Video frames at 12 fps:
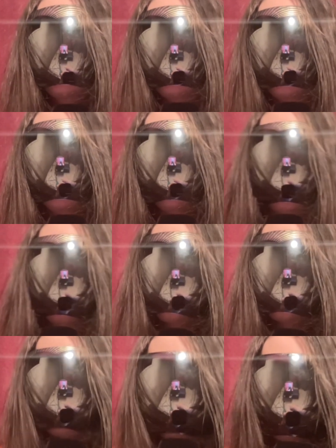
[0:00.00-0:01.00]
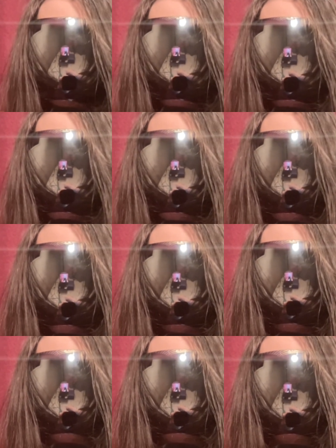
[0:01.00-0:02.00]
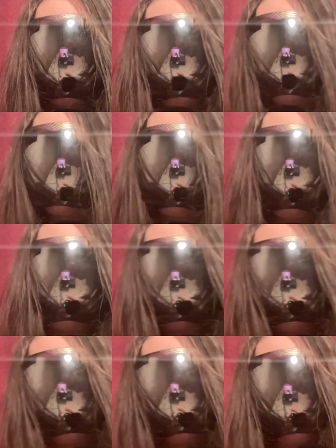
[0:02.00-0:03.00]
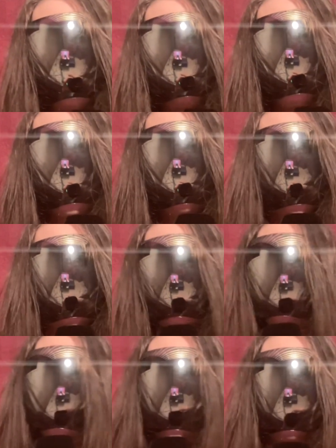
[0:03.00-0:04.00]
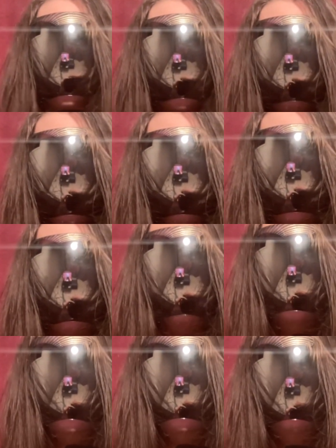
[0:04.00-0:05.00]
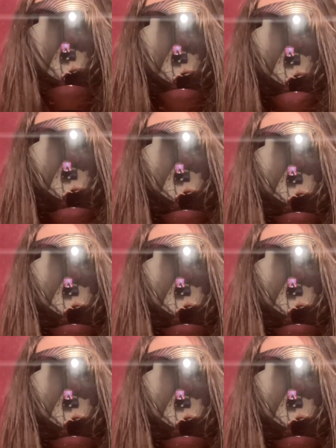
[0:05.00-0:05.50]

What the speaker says: And I thought that would be a one-off thing, something just went wrong with that project, I messed something up somehow, but